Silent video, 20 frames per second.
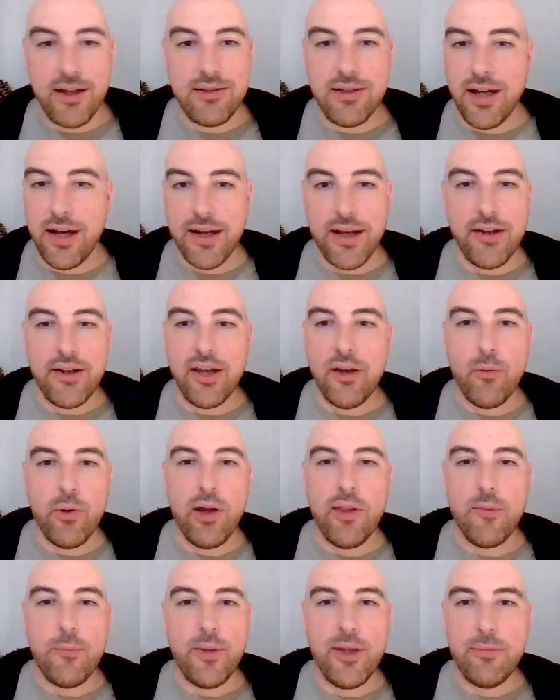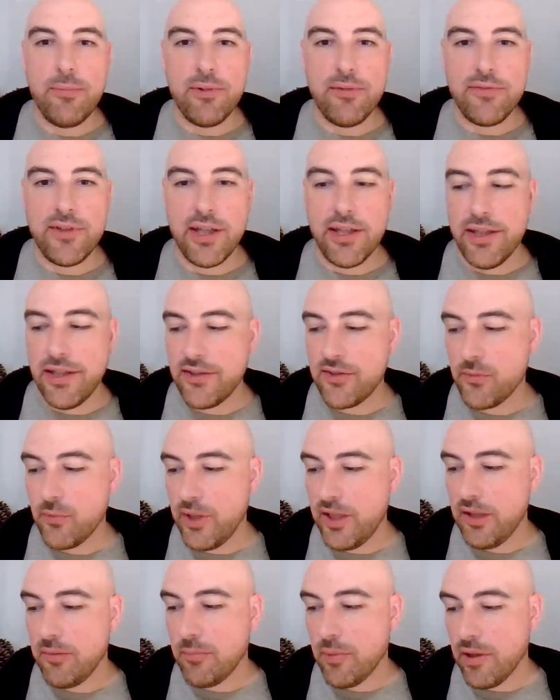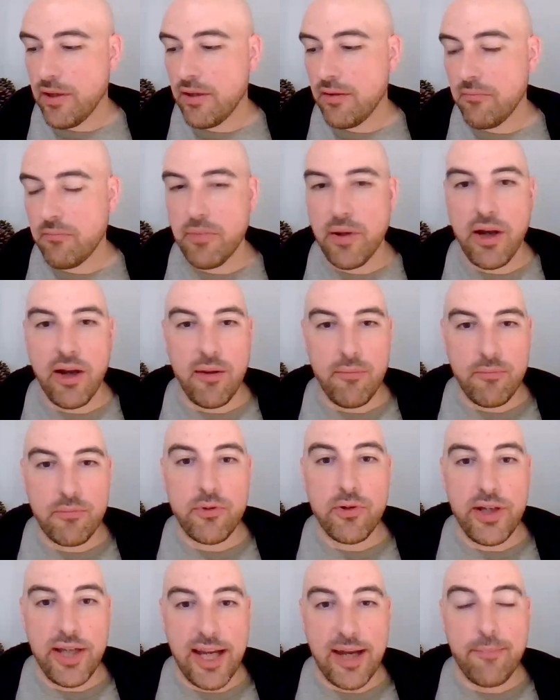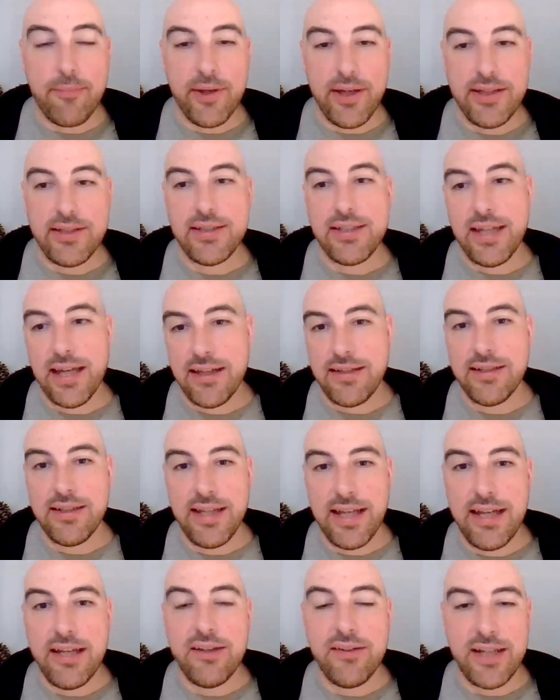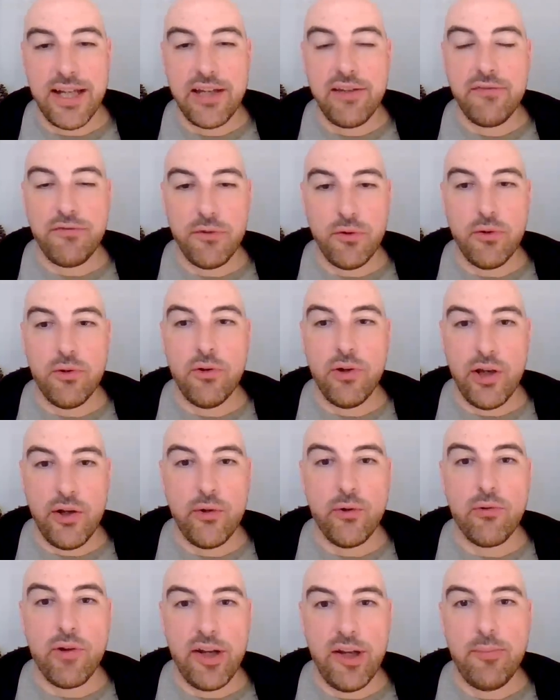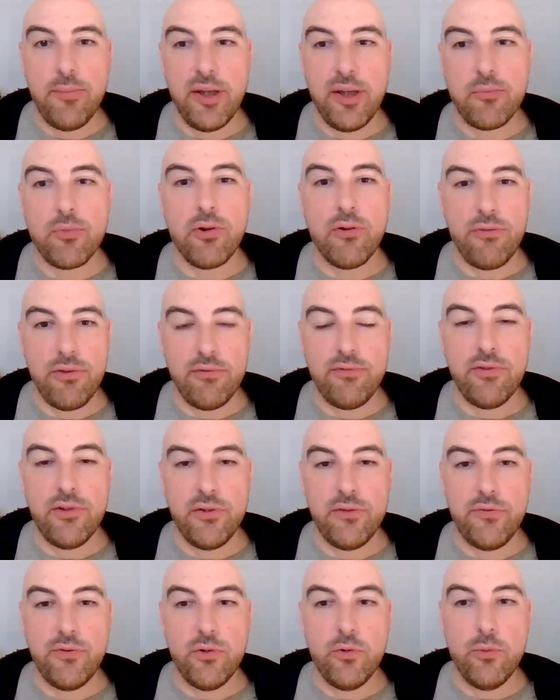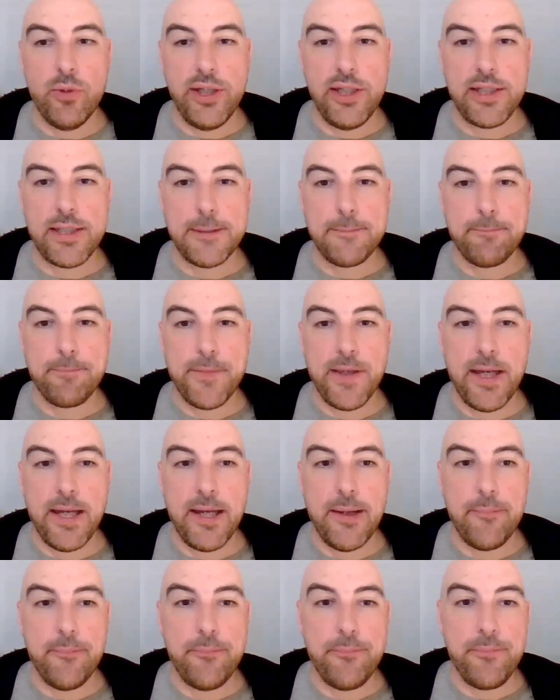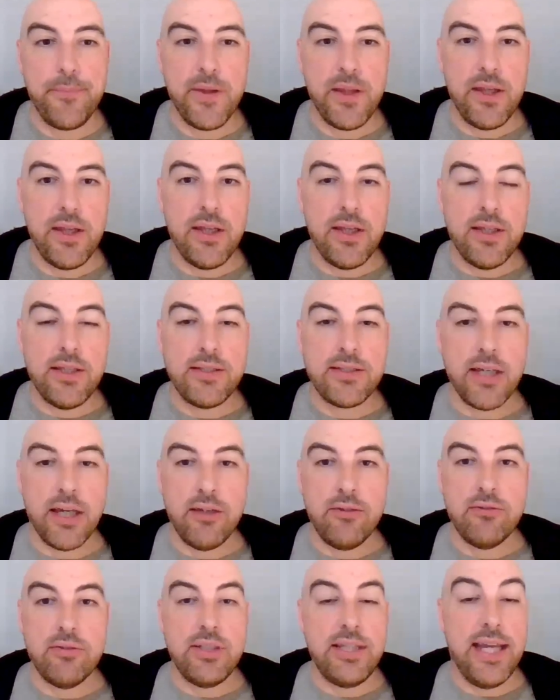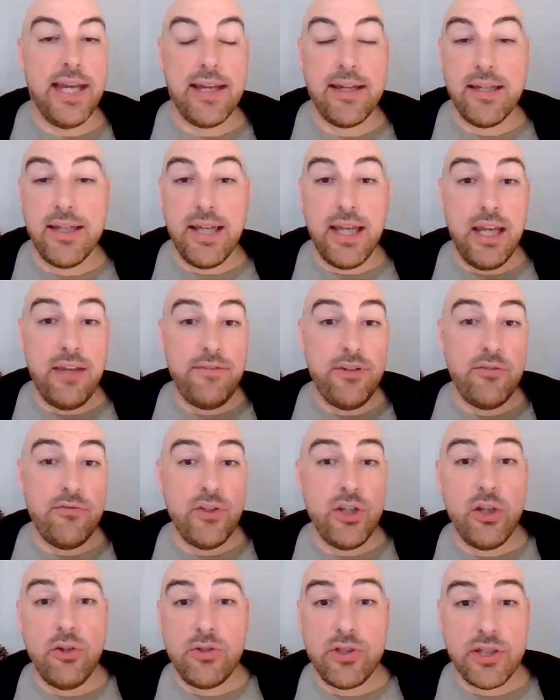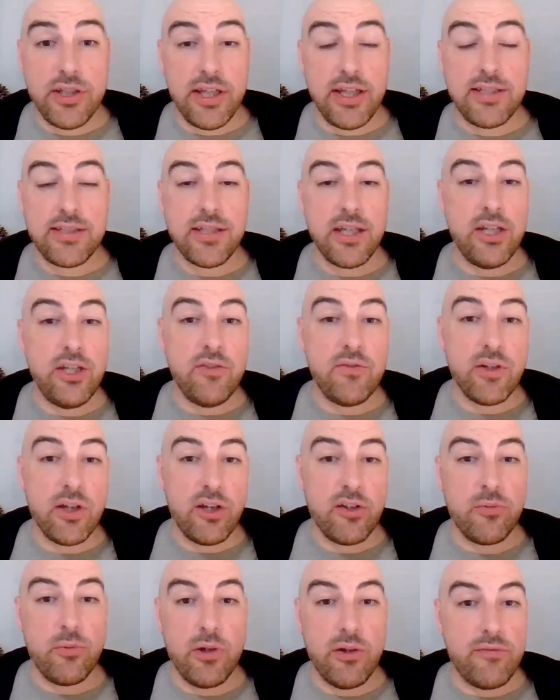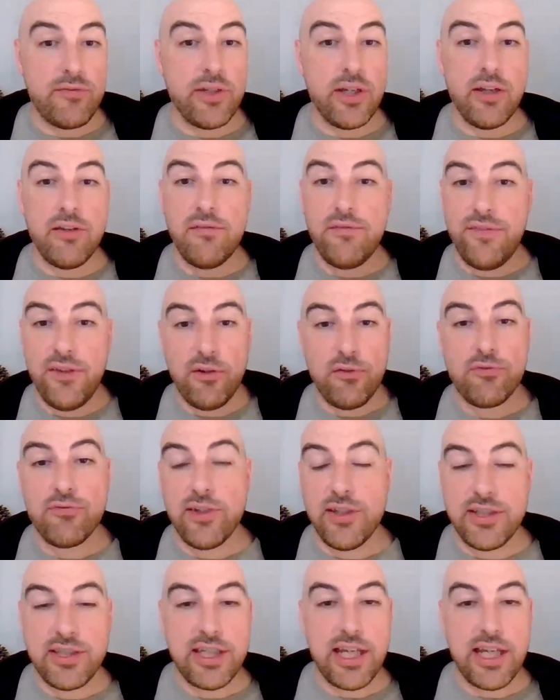I don't know what other people have done this week, but I'm pretty happy to get to the end of day four and already be in profit for the full week. So yeah, if you're new to this and you've liked what I've done, feel free to